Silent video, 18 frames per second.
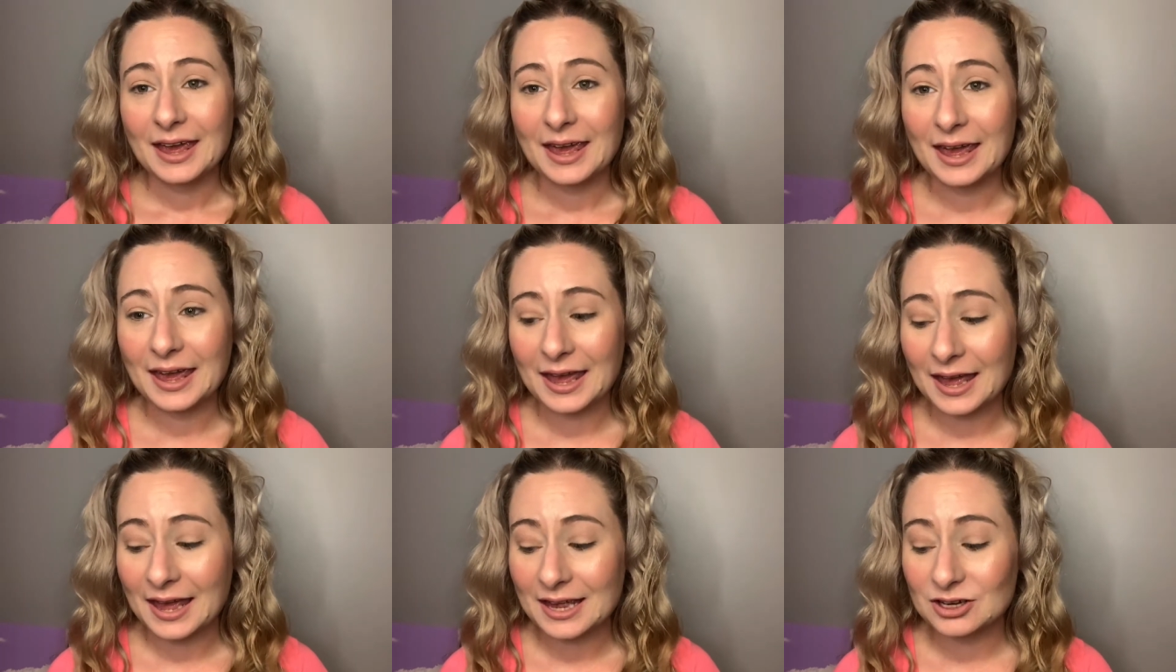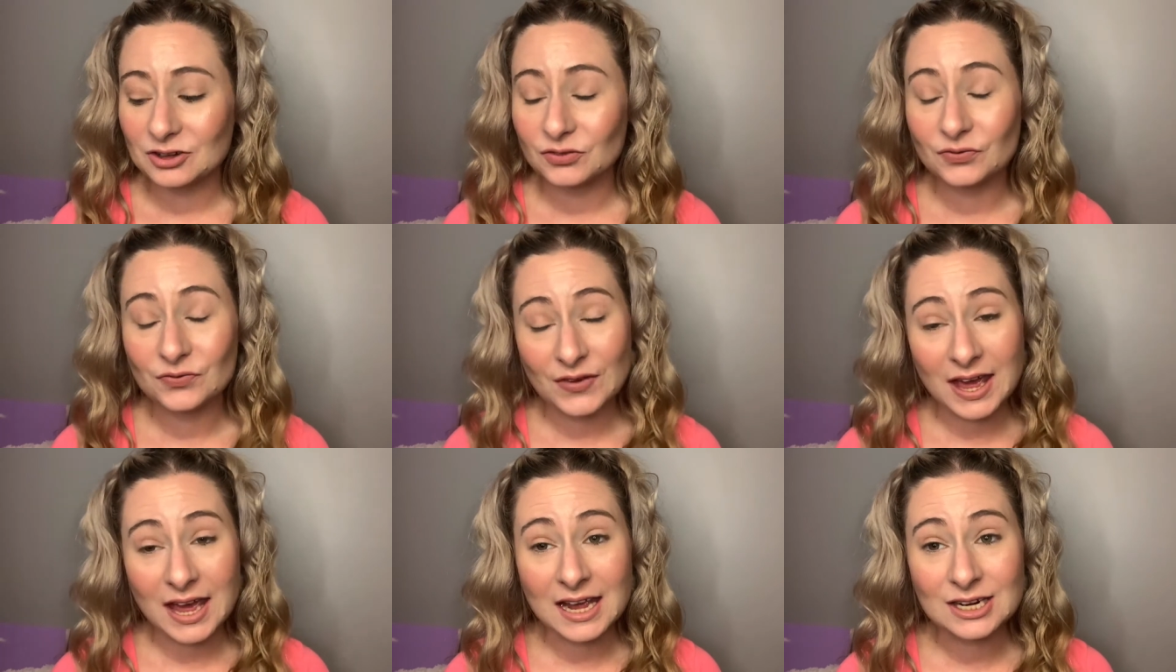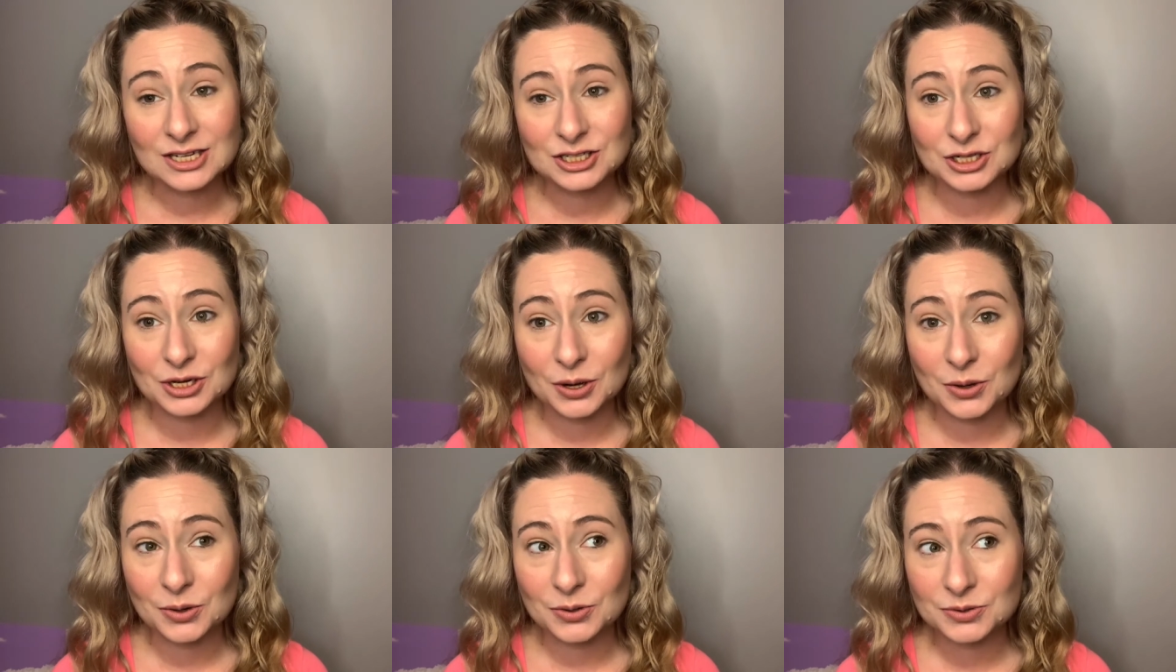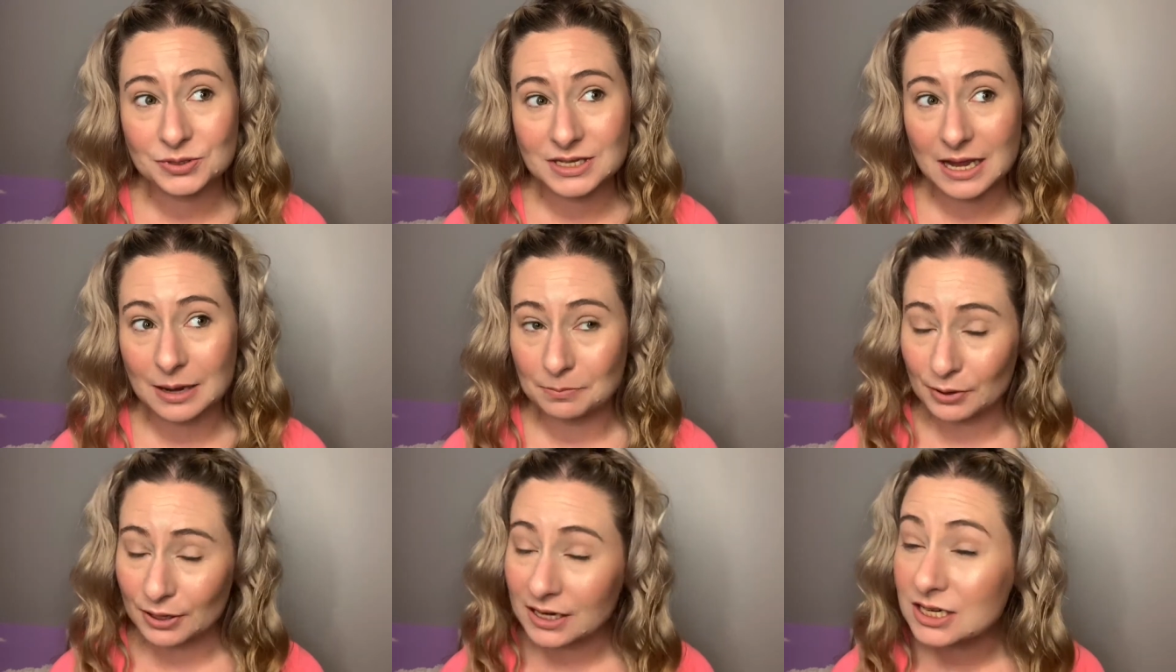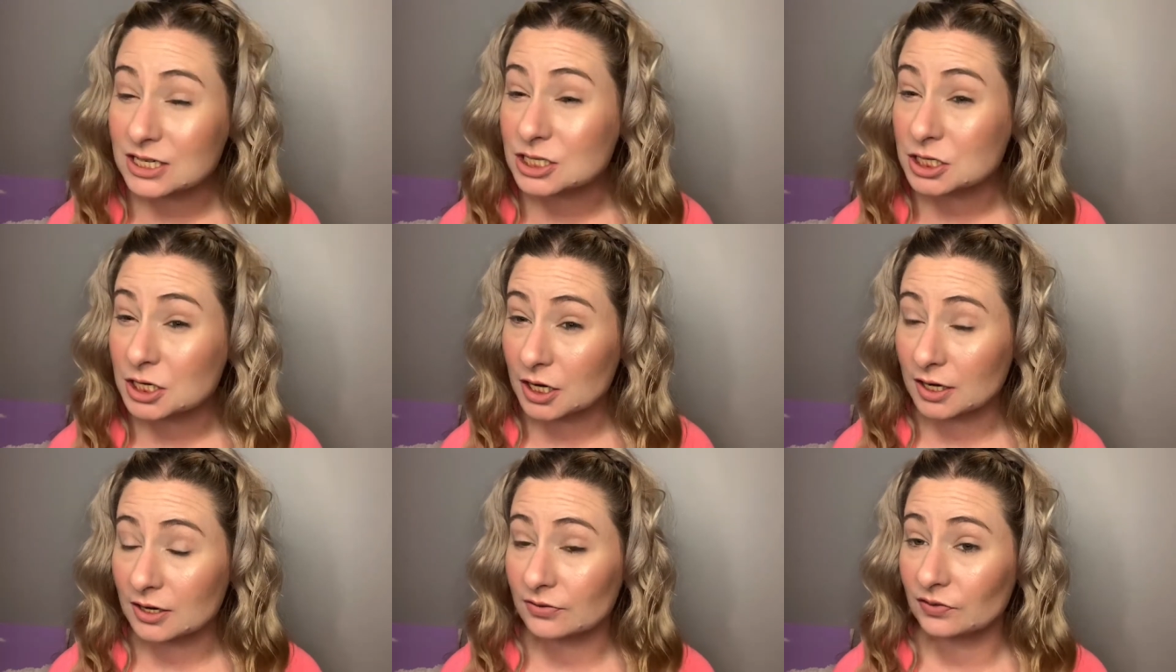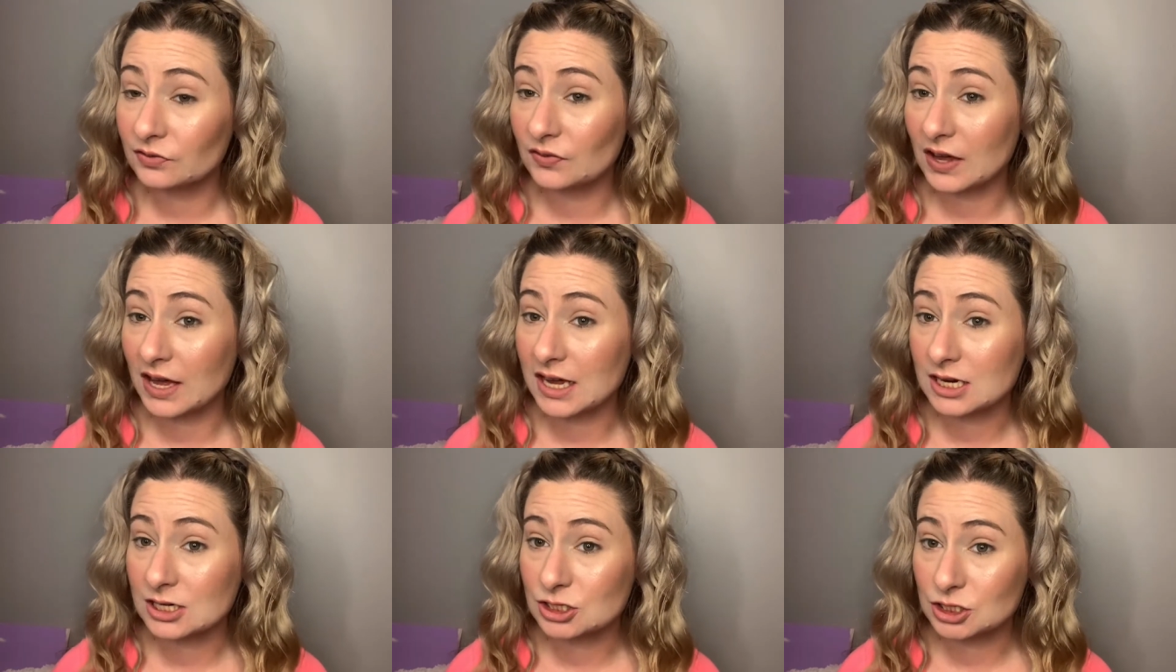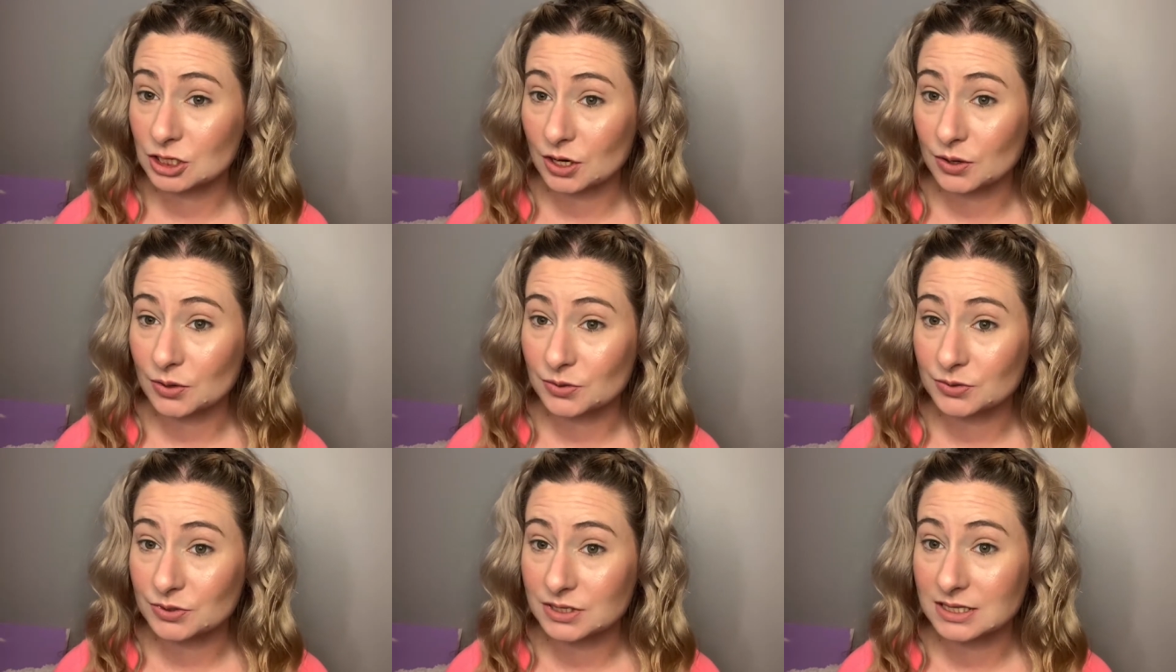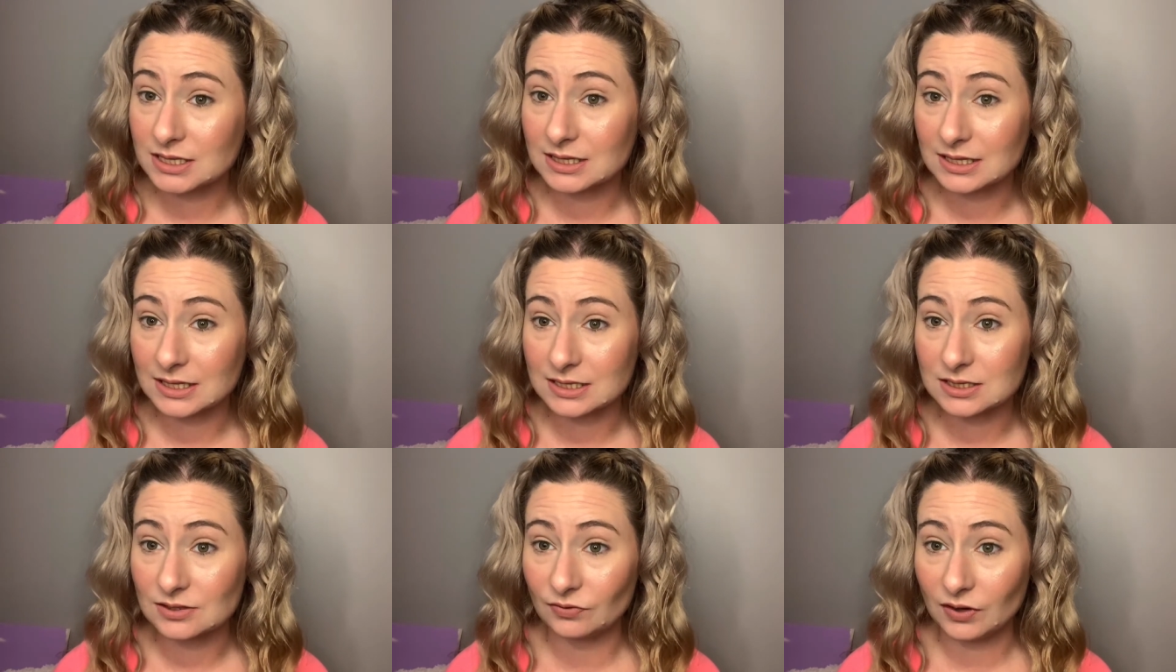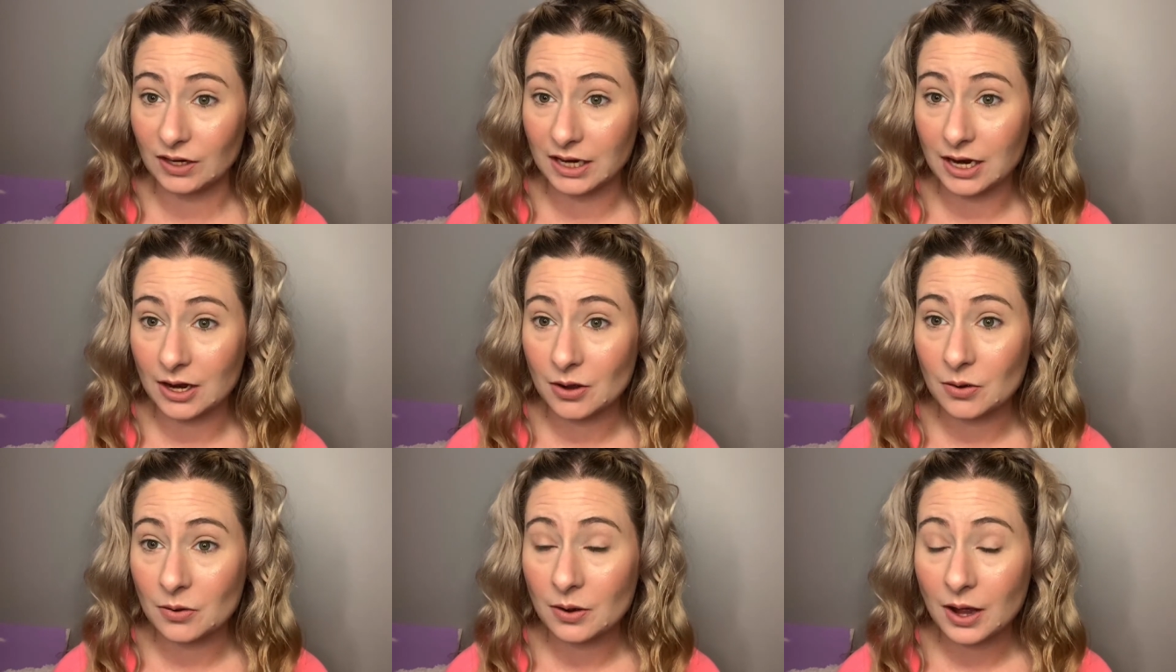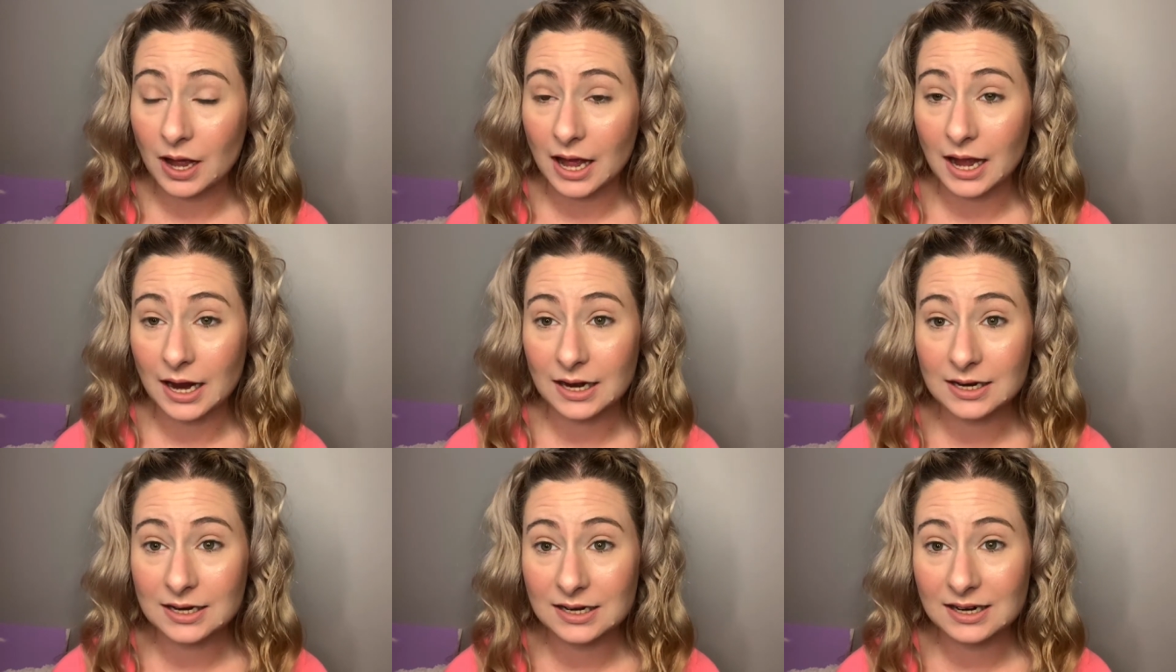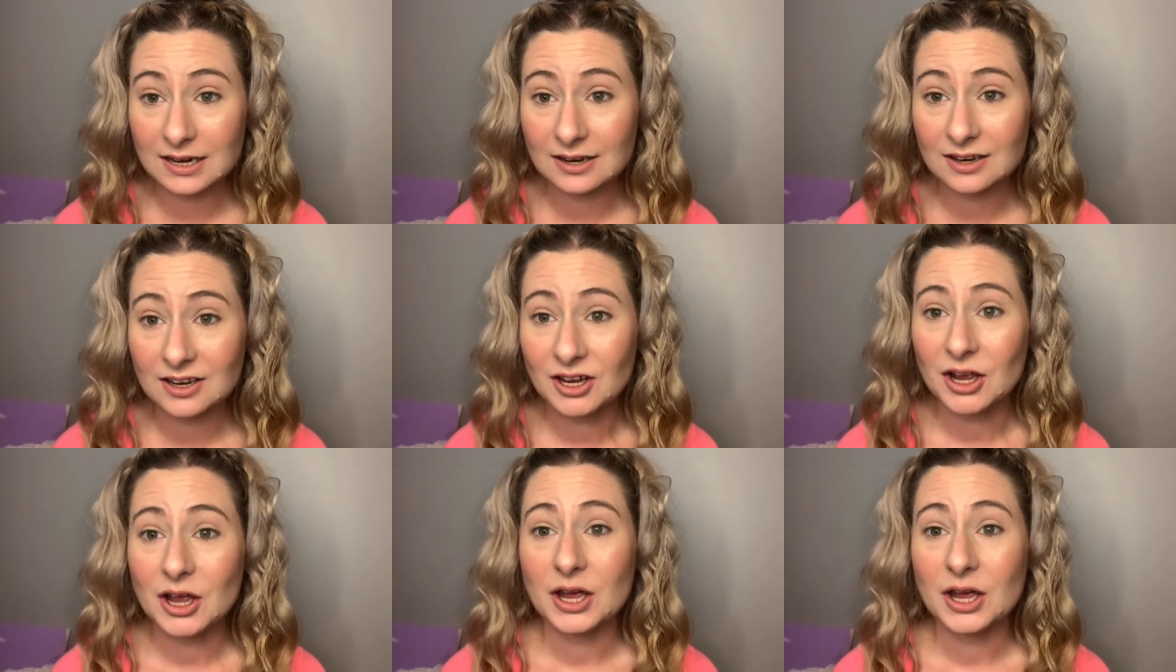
And Faye chose, I'm pretty sure Faye chose this video idea